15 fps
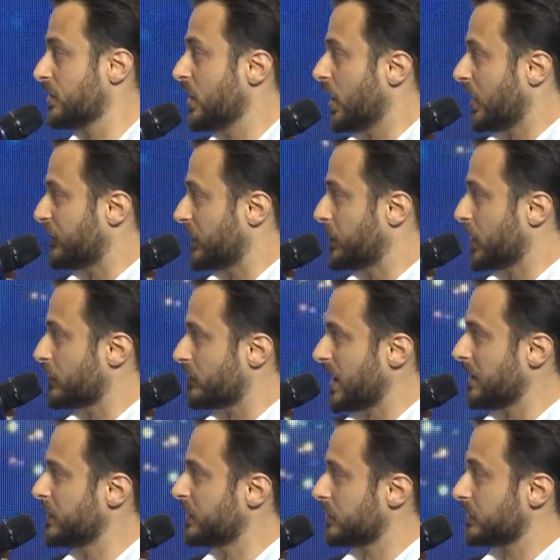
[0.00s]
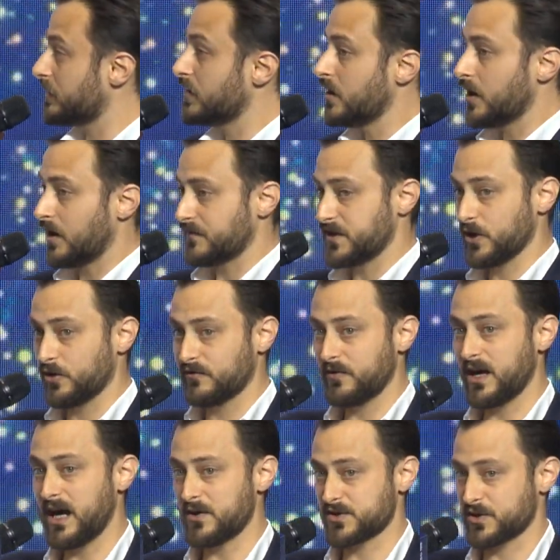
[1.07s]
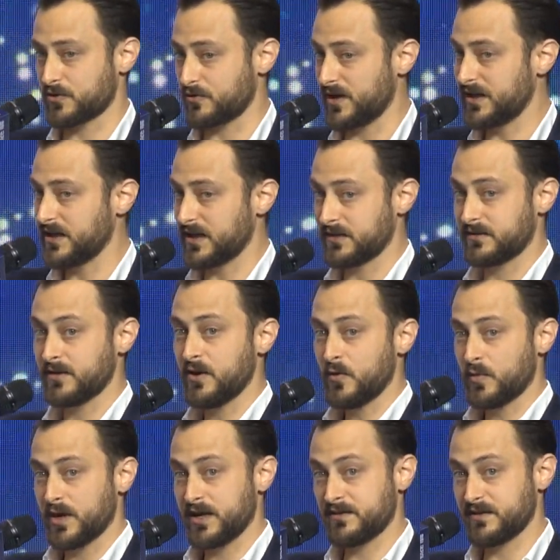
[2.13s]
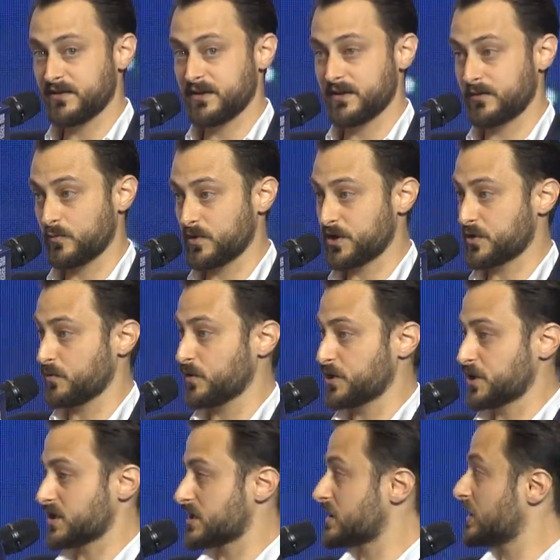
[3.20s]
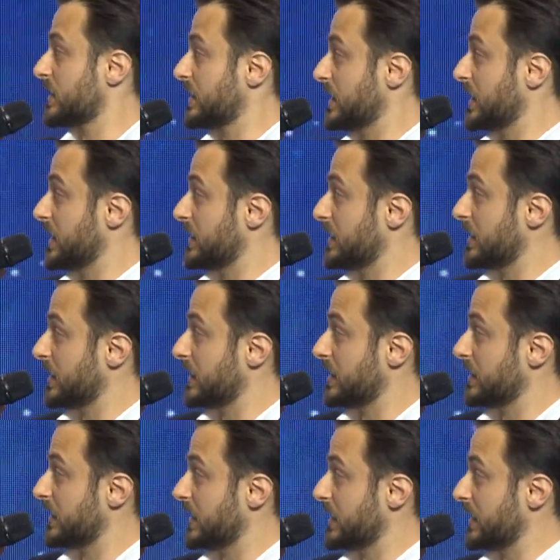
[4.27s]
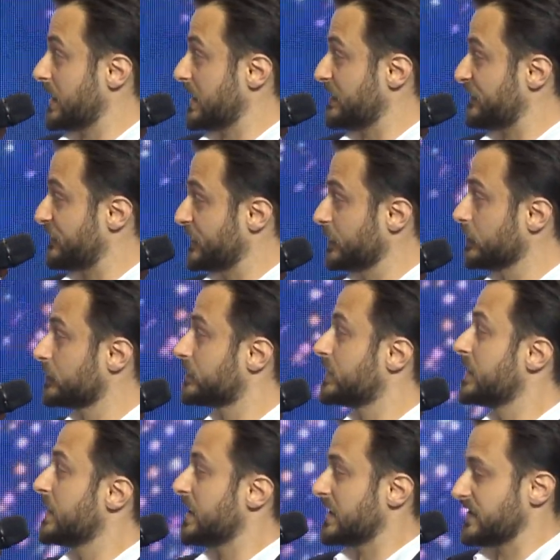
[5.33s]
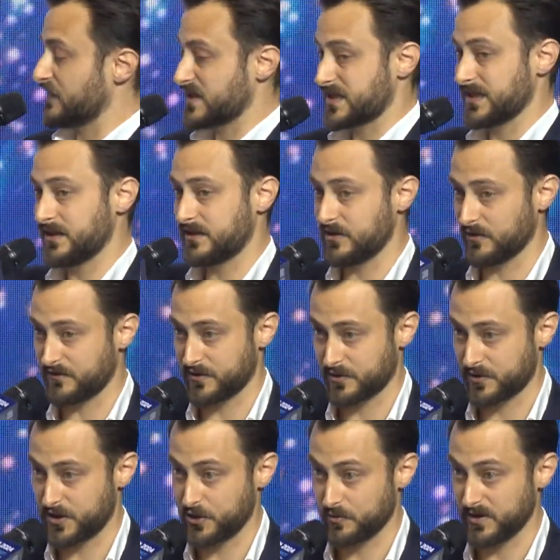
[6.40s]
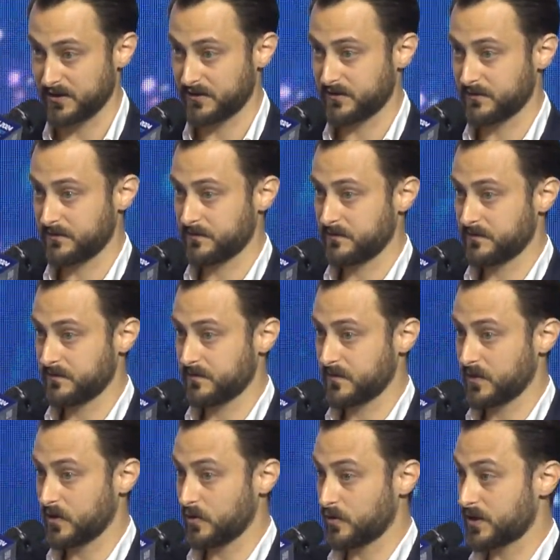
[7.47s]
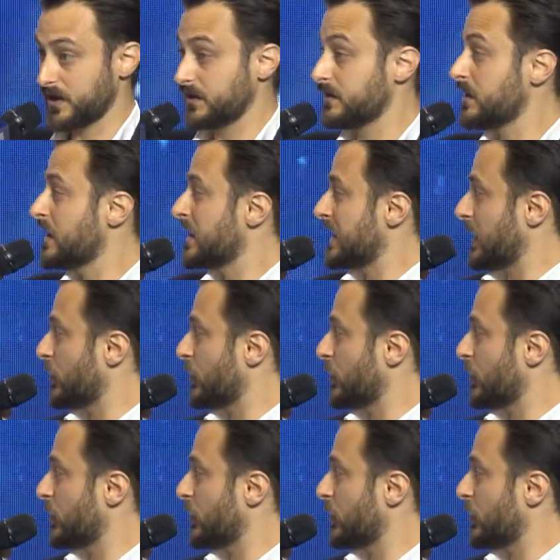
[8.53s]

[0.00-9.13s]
of a parameter of the Overhauser gradient in the, which is a field in the vicinity of the qubit. Okay? Now,